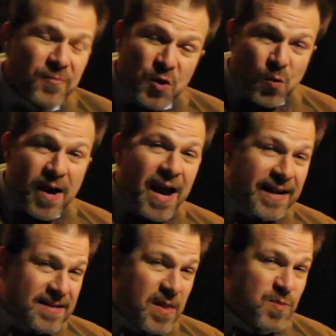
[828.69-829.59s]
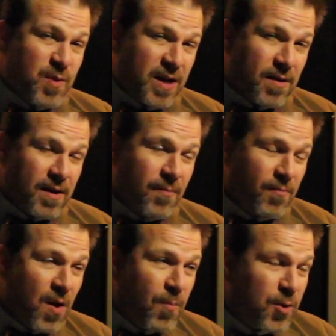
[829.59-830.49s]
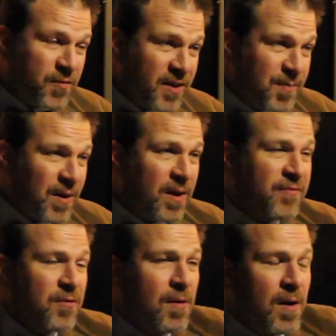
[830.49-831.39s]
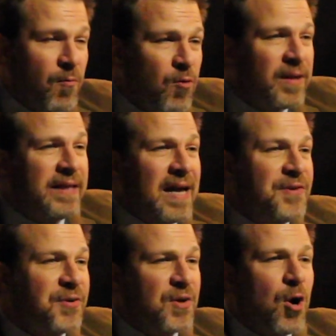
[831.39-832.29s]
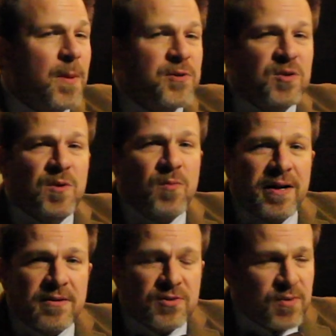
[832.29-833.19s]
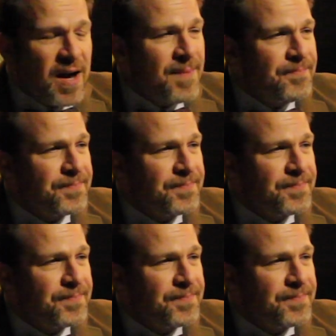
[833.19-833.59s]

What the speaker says: Great. I can see this being a perfect pairing for a really nice cigar that you've been waiting to try.